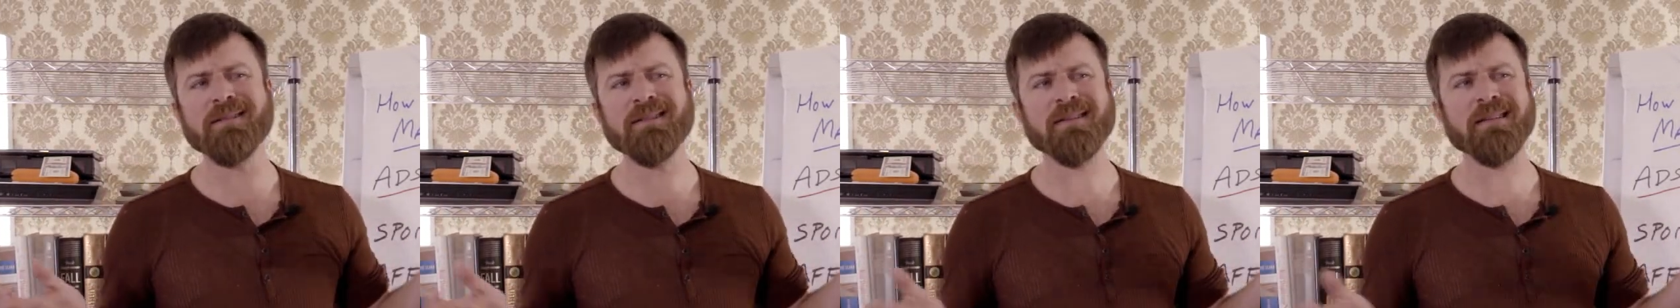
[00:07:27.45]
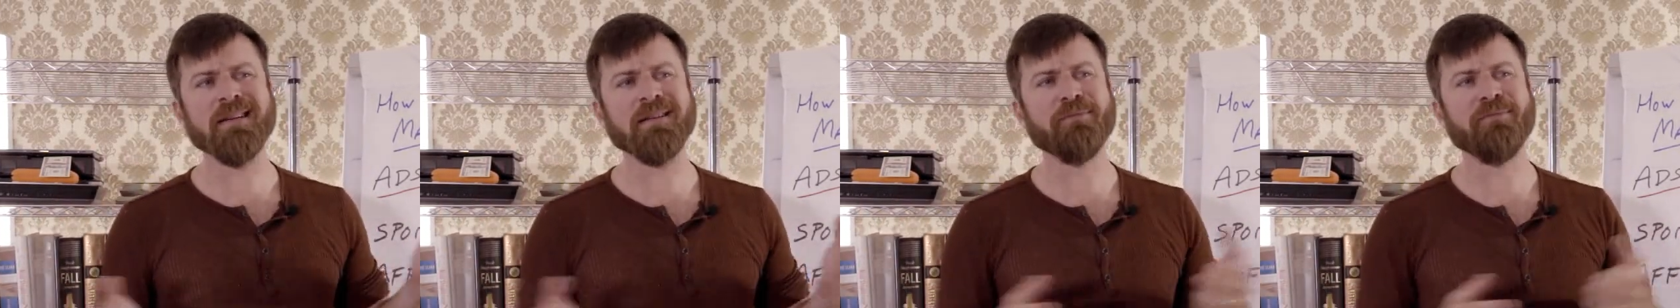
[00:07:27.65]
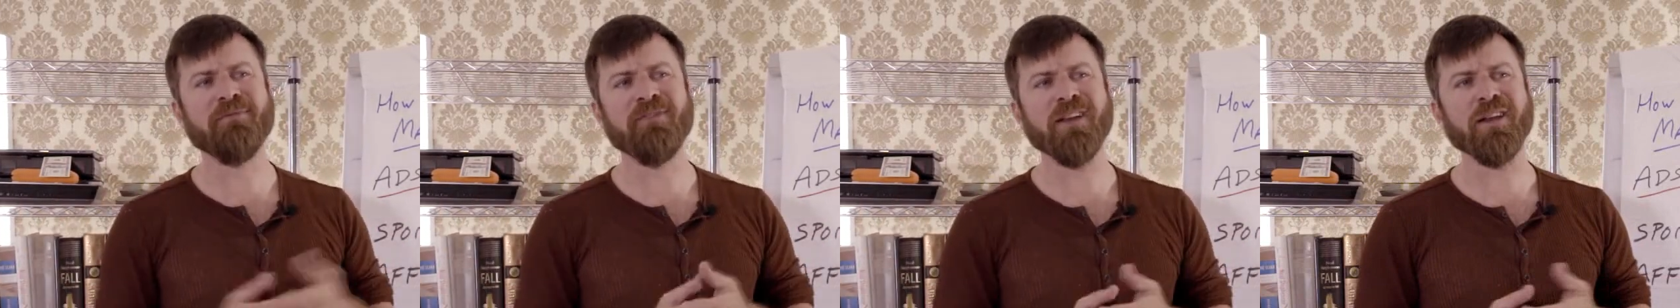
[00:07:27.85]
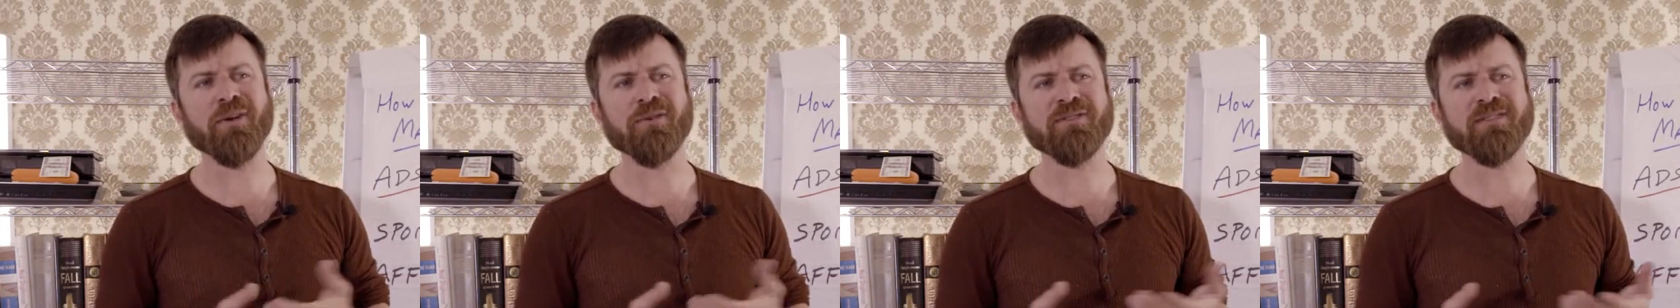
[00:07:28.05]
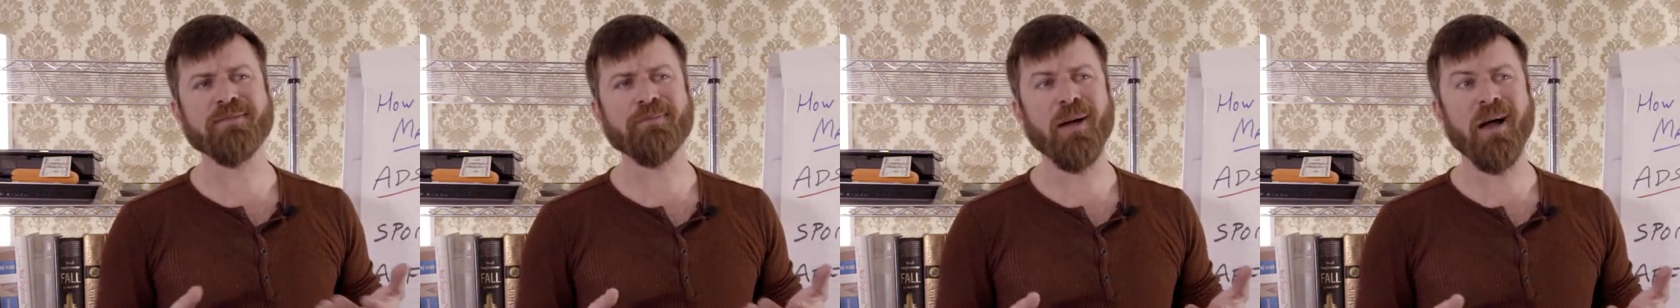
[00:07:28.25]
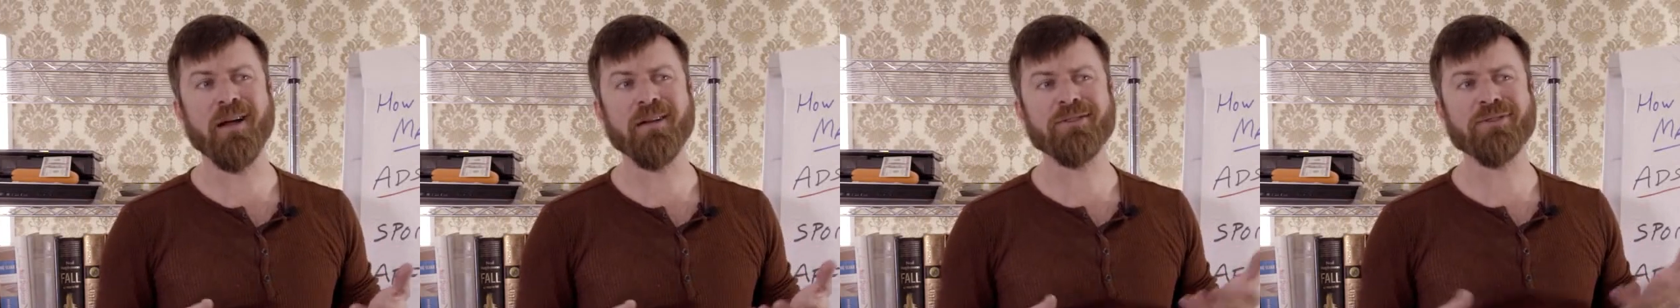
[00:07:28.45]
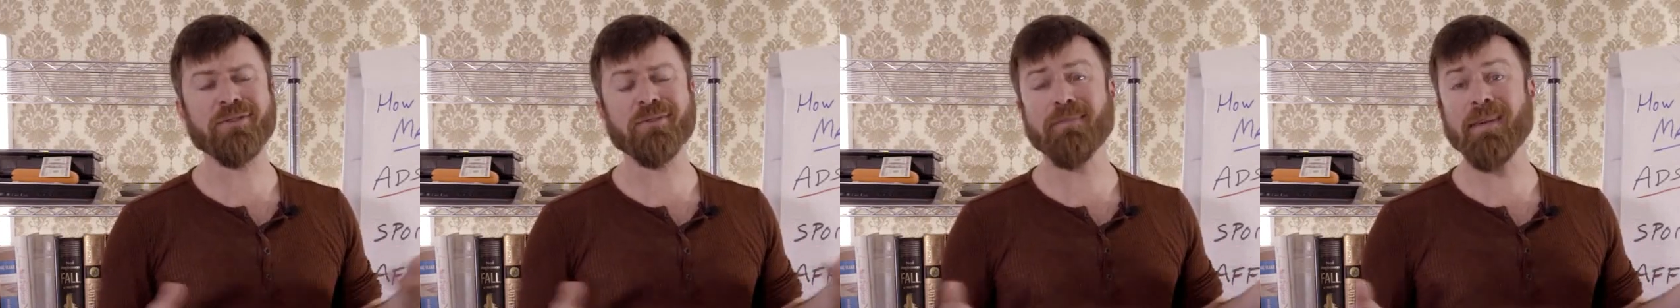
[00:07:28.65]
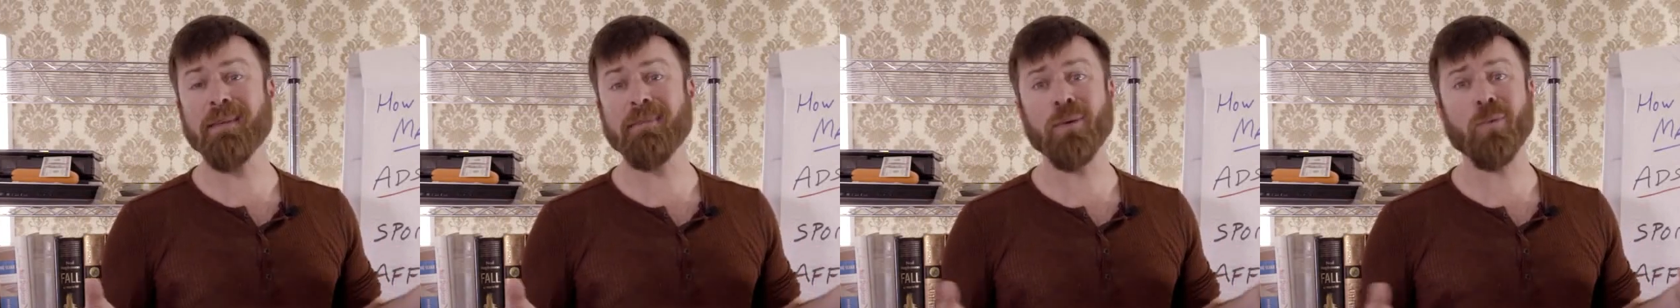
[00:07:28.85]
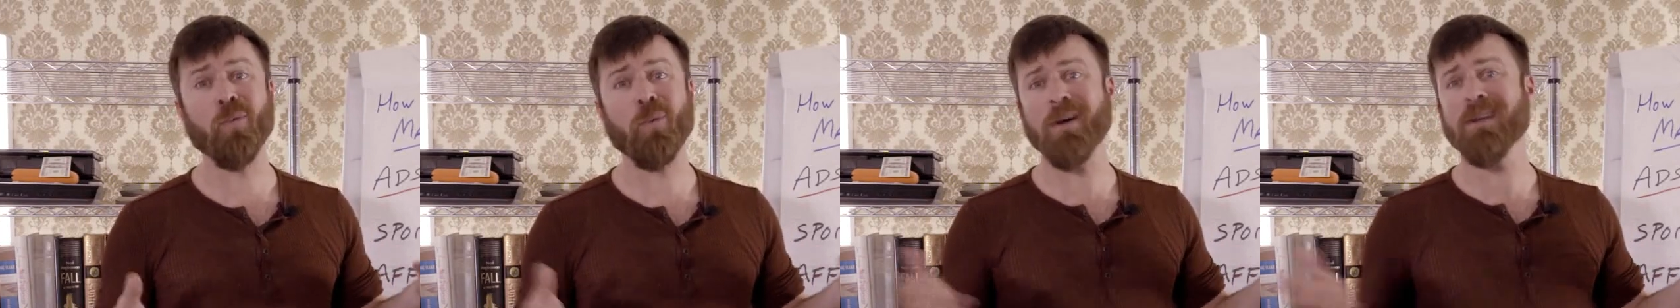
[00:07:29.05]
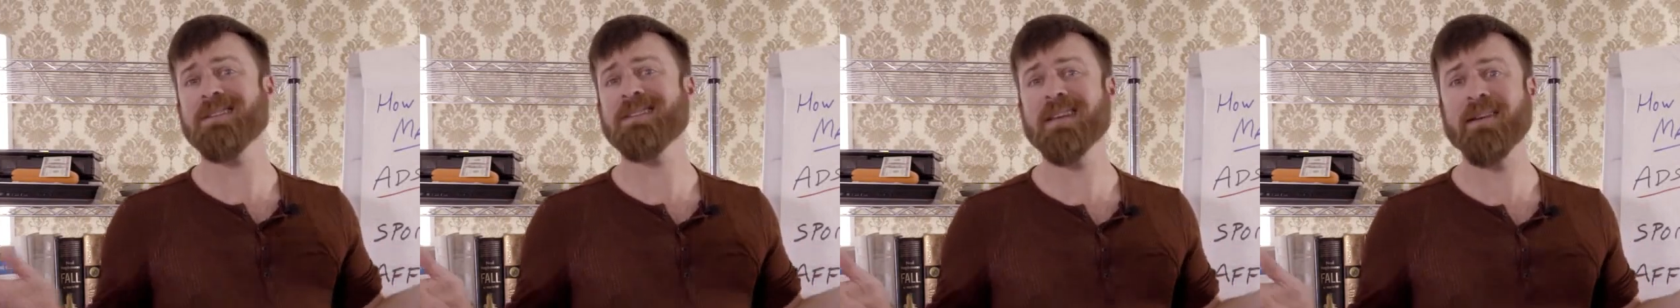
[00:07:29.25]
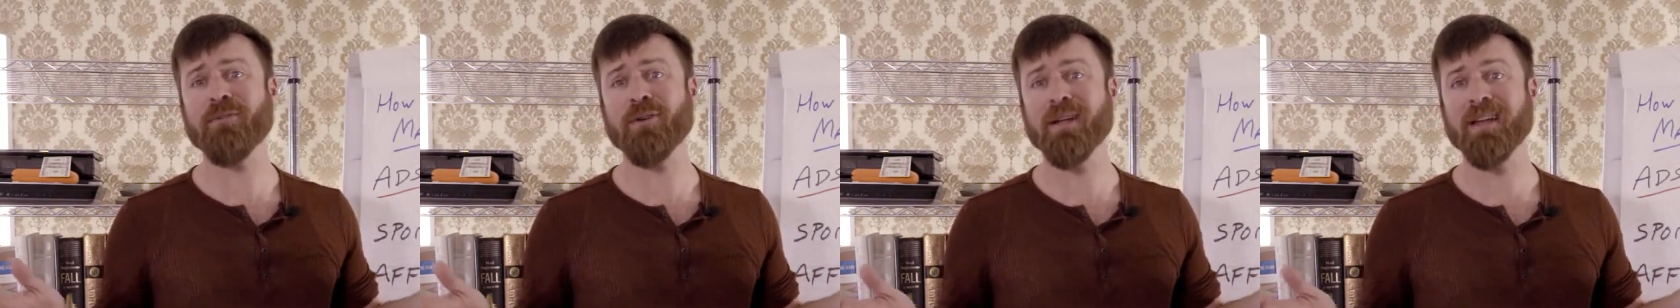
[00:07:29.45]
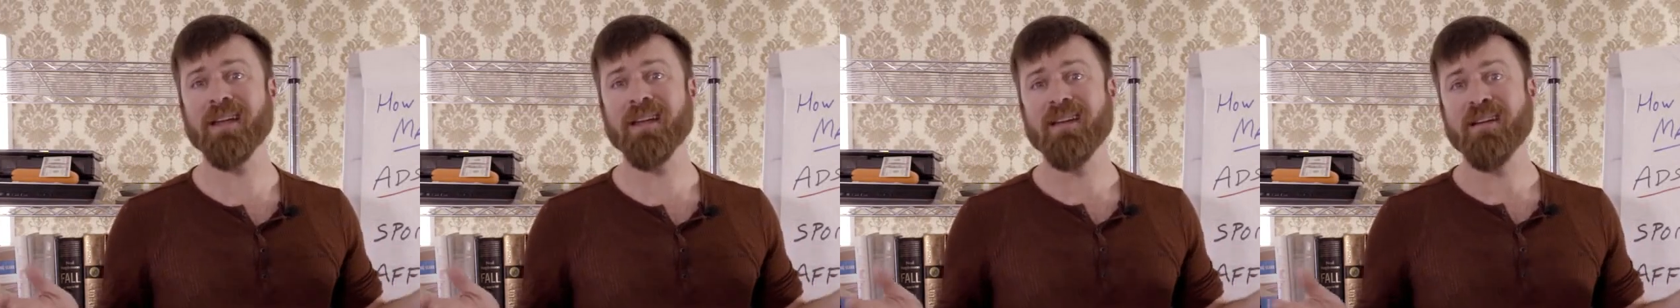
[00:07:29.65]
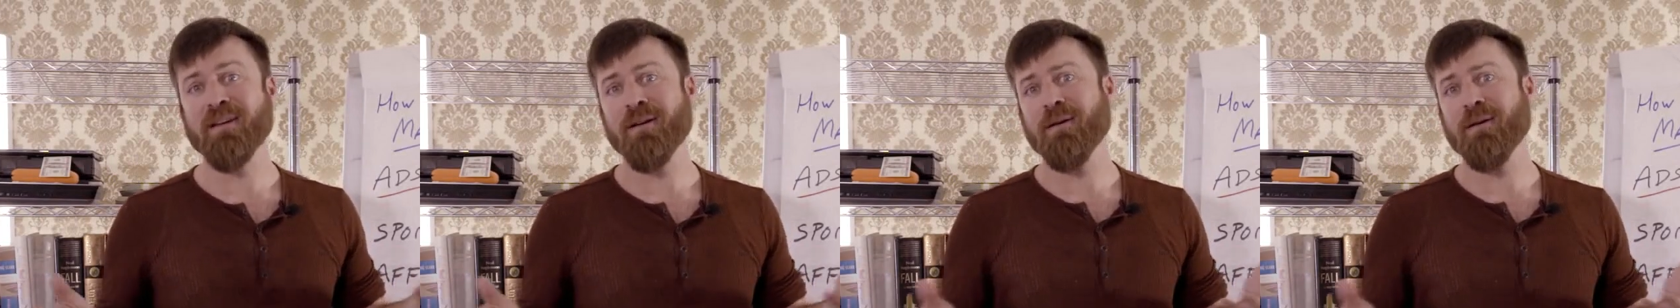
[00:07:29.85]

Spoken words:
see a video sponsored maybe once every